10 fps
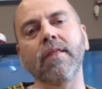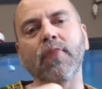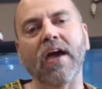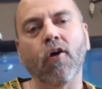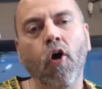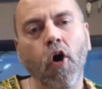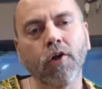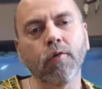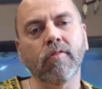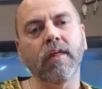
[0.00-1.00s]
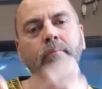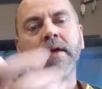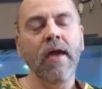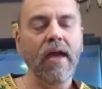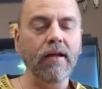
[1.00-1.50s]
that honors Him
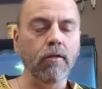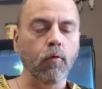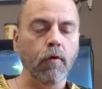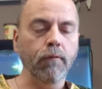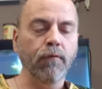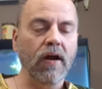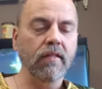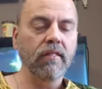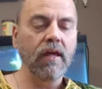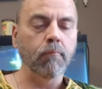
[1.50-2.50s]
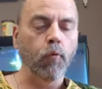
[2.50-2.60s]
and glorifies Him.